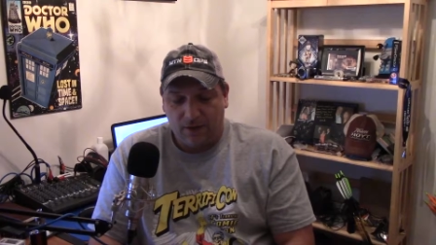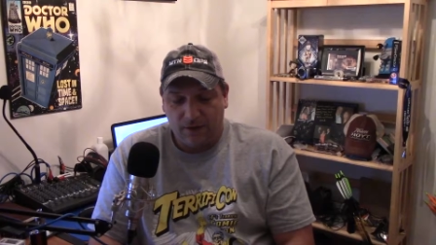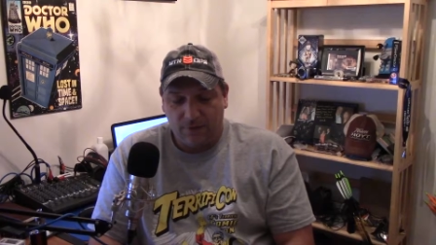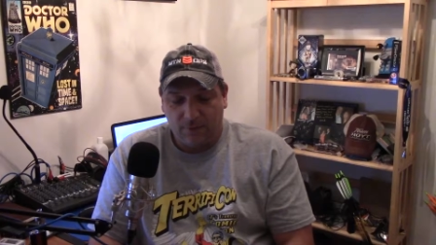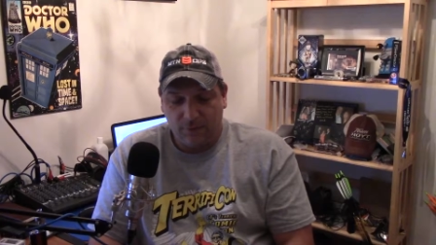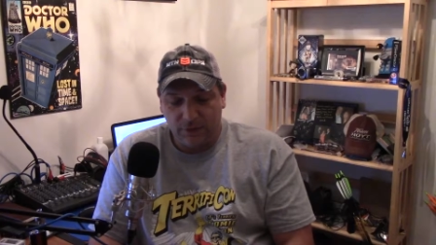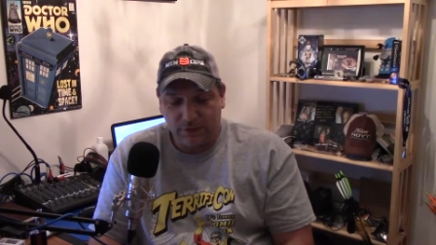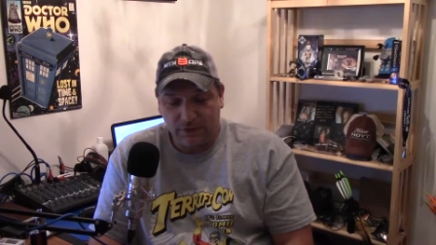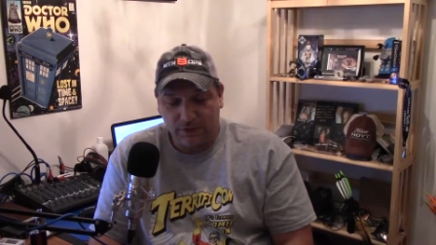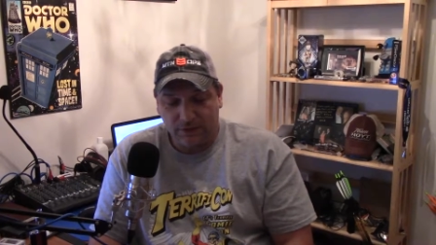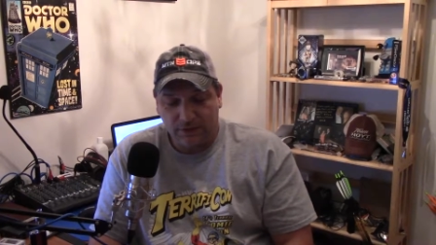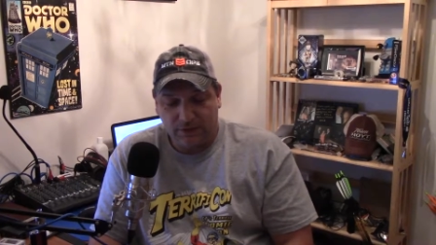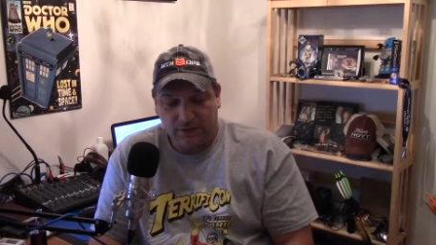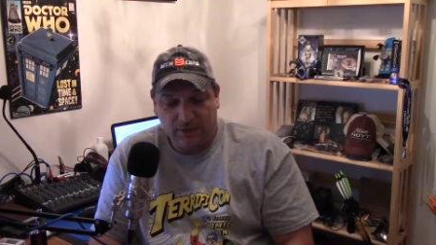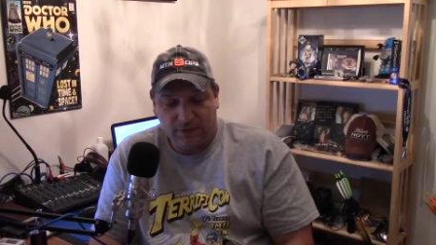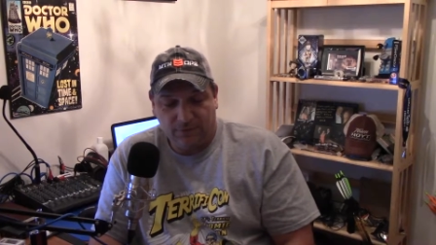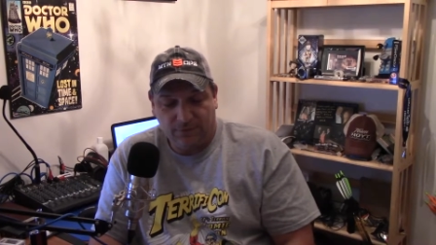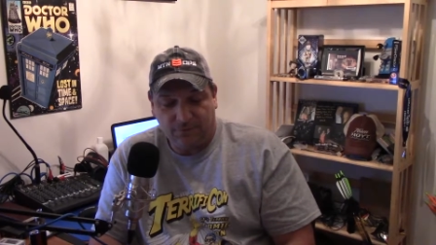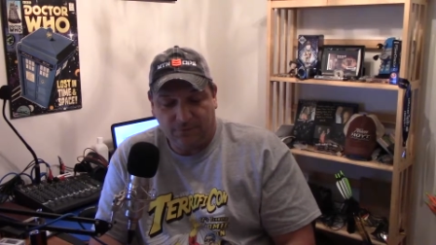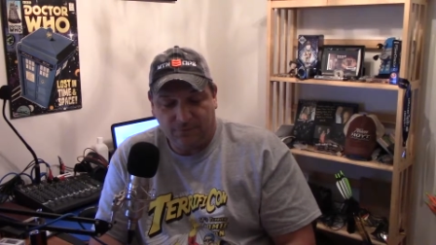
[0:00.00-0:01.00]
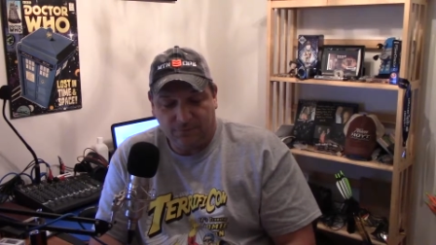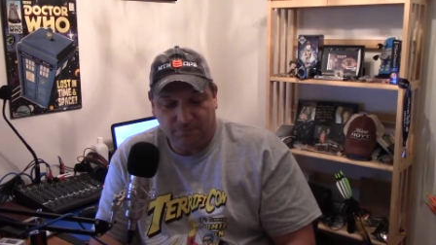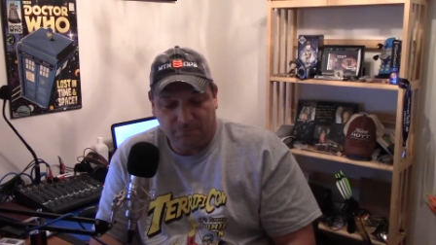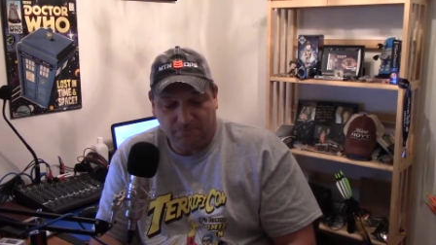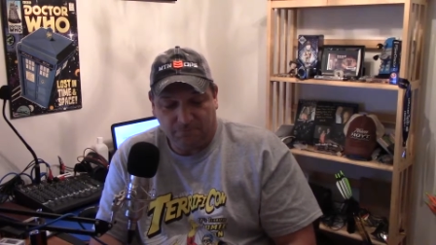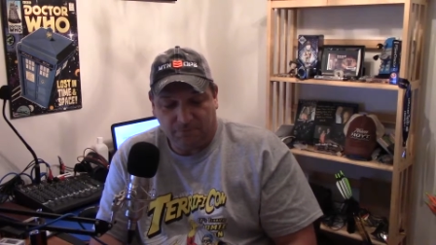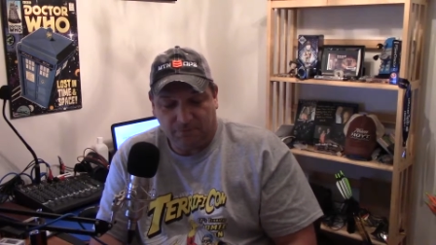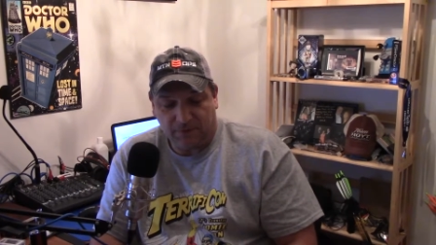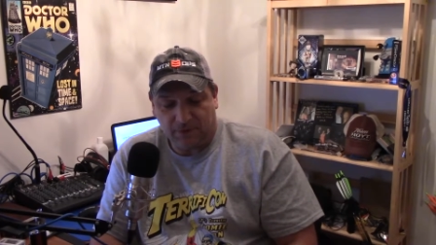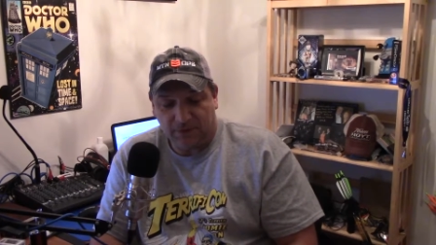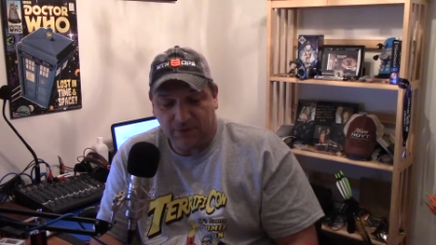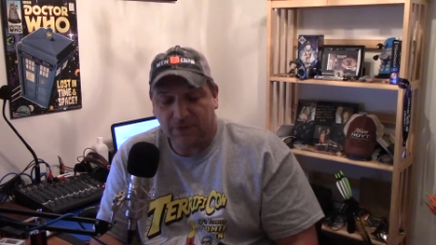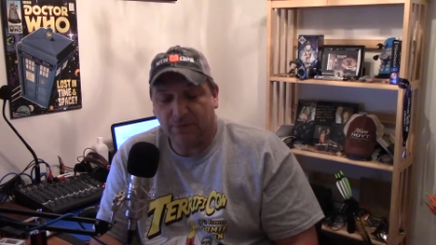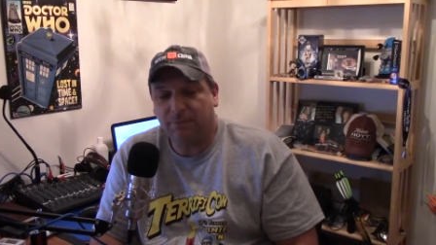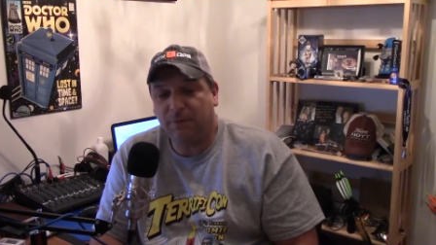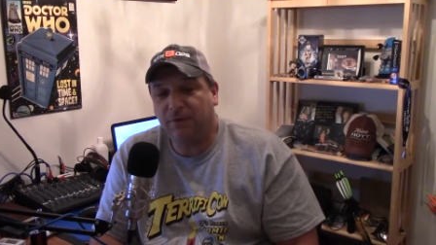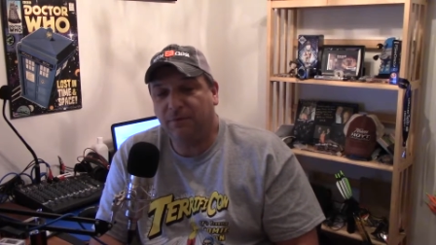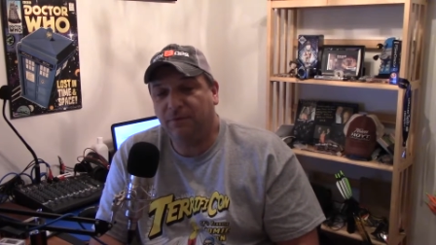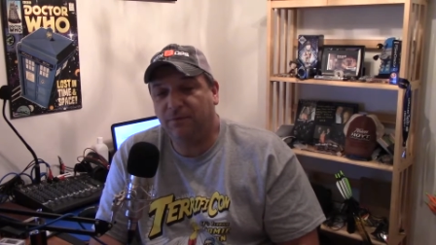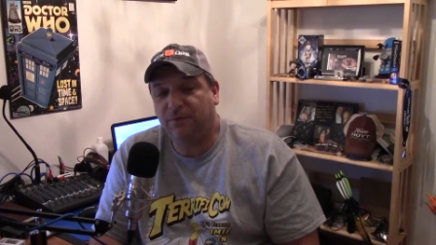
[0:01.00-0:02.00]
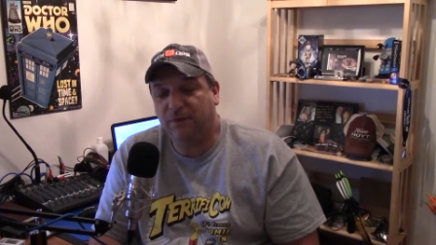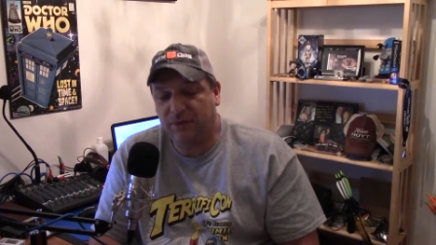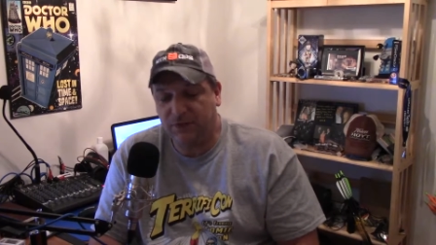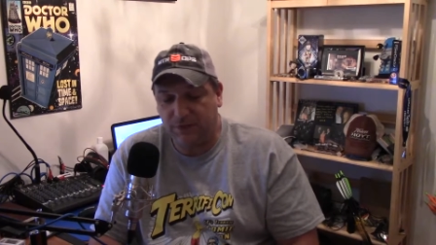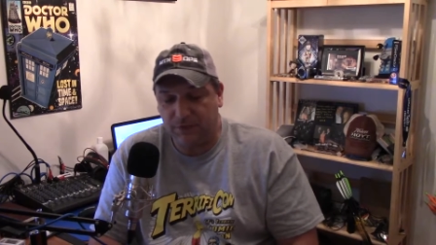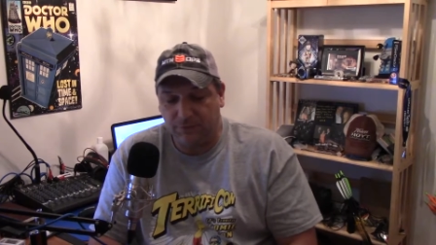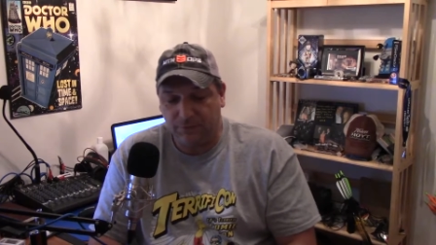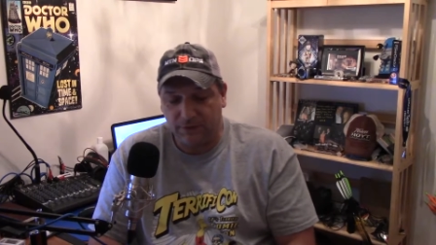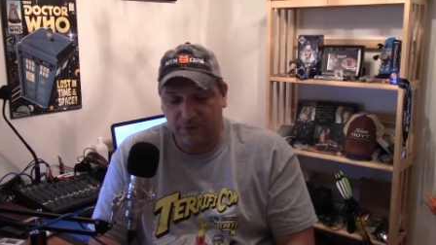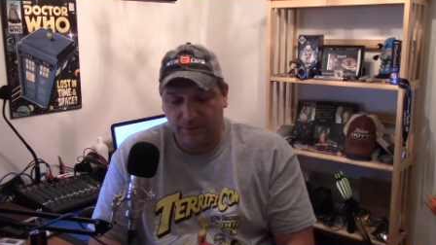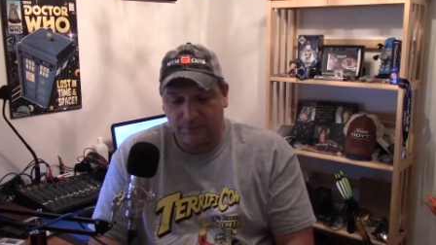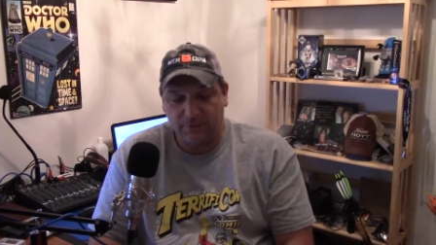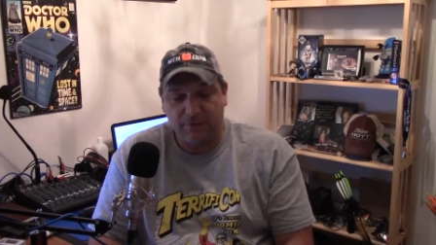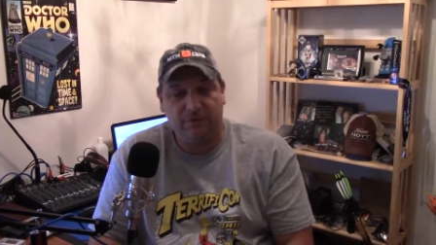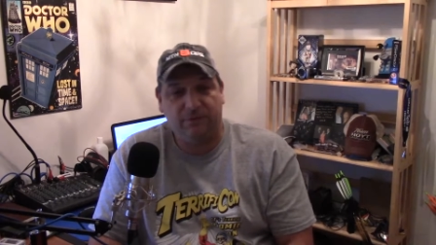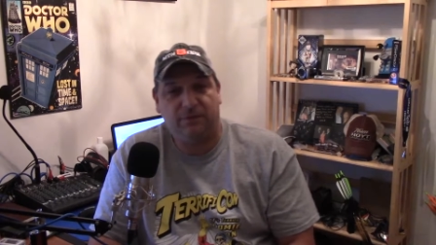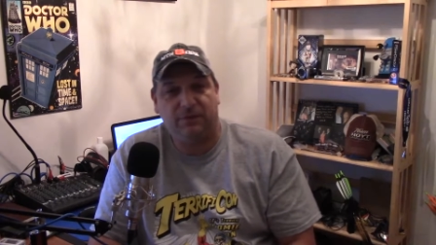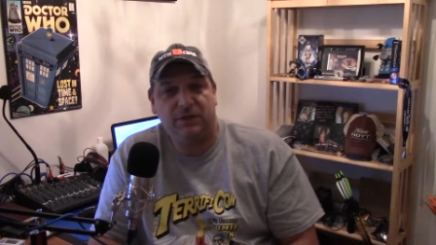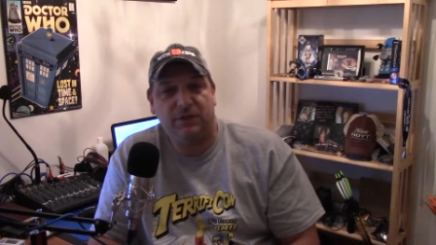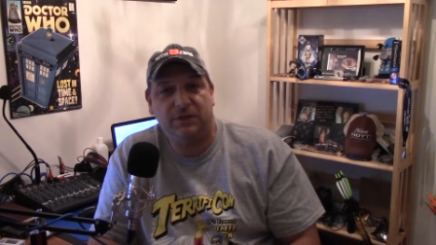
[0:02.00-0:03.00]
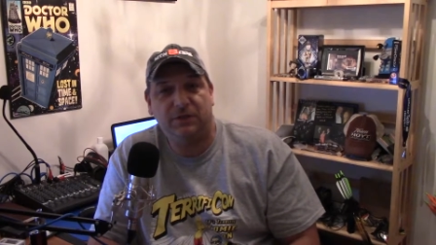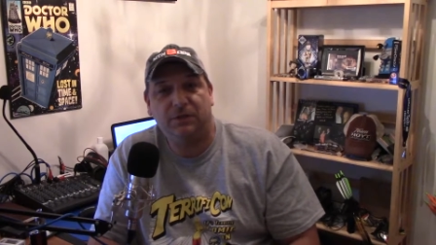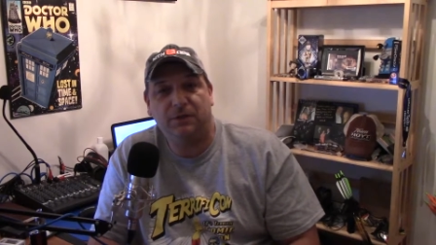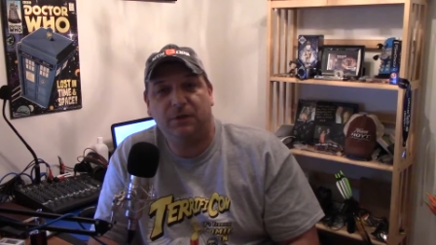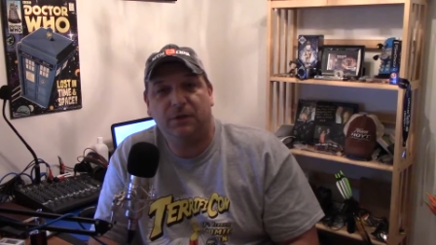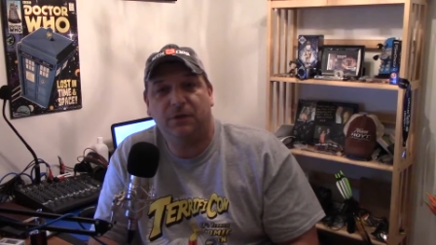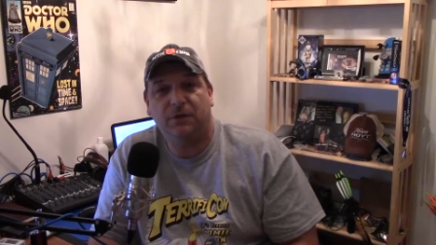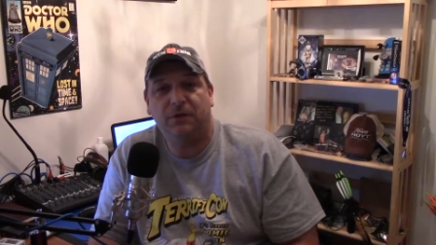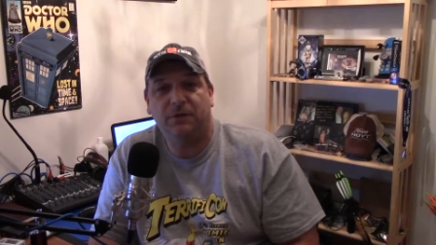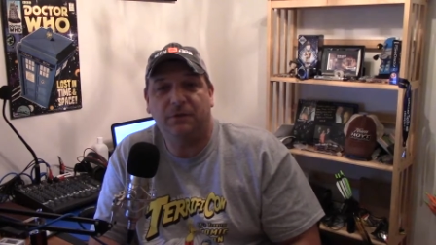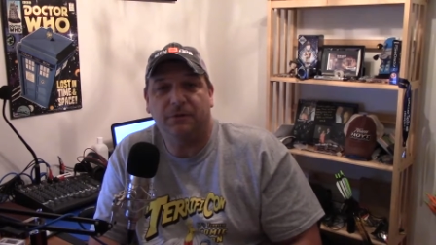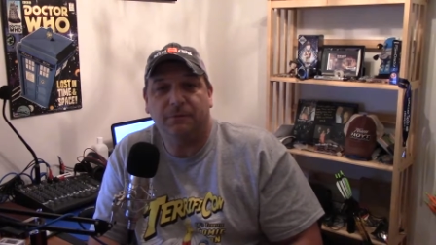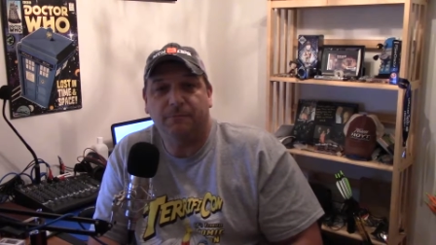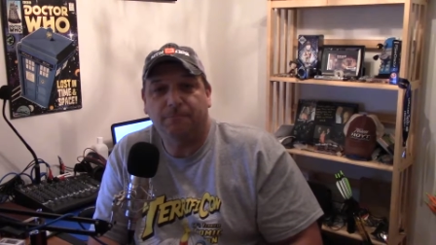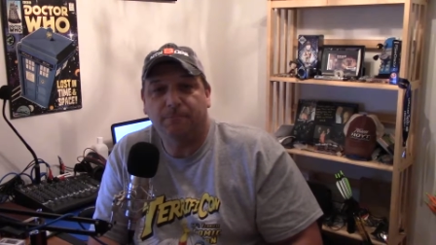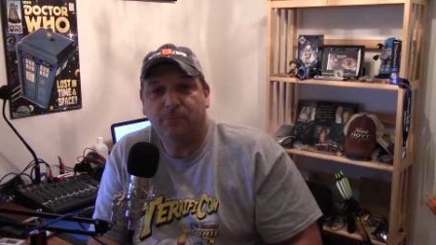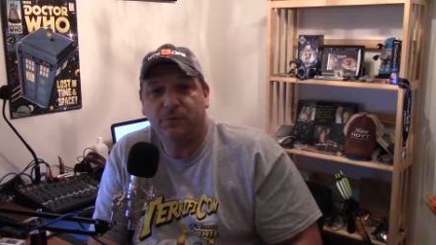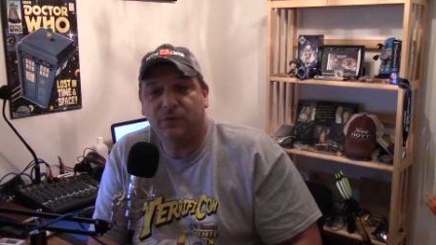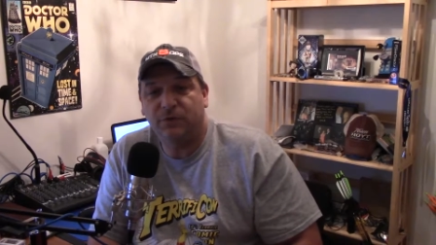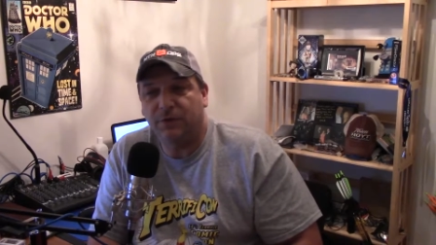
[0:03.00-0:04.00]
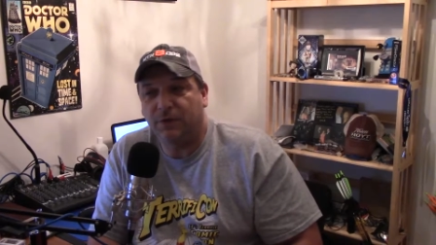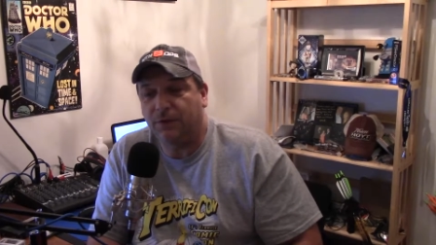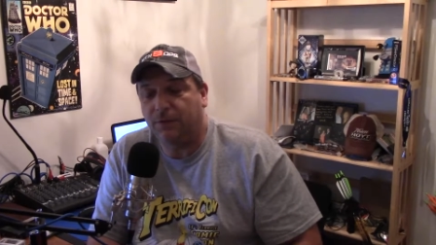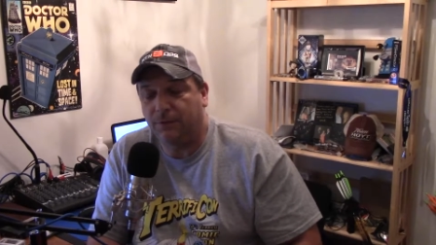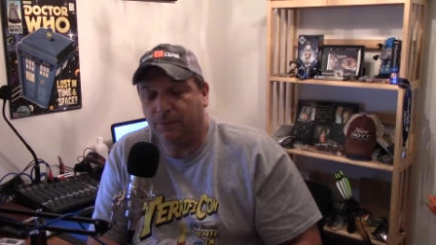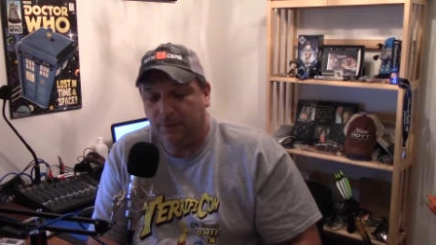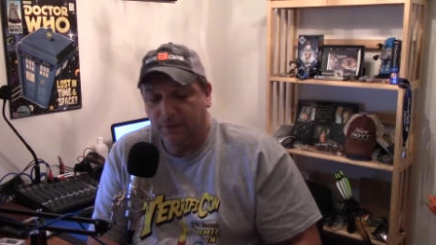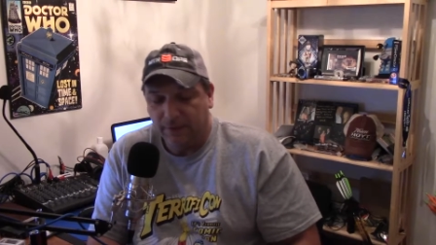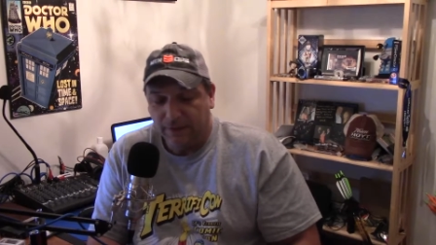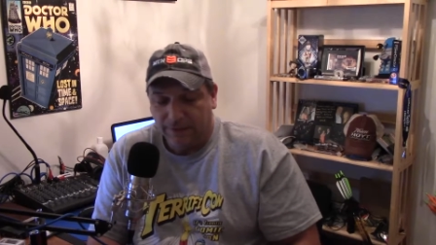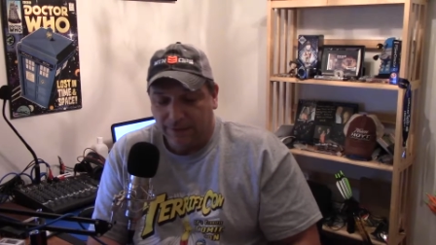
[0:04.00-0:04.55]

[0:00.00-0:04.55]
which he finished above Fishy, which I believe Fishy took third. So